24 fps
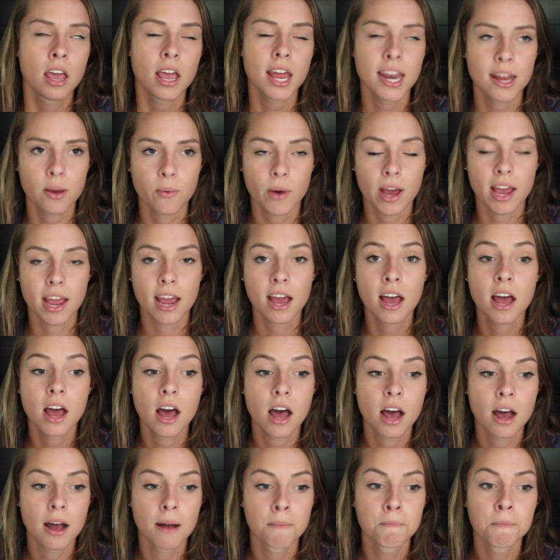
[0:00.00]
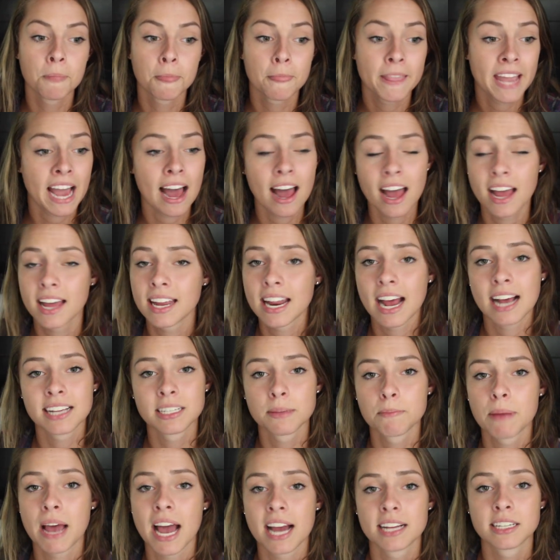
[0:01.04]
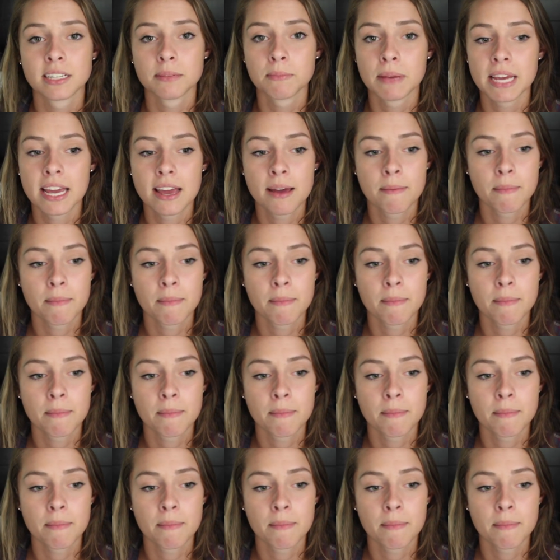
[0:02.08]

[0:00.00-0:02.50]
Anyway, um, yeah, it has impacted me.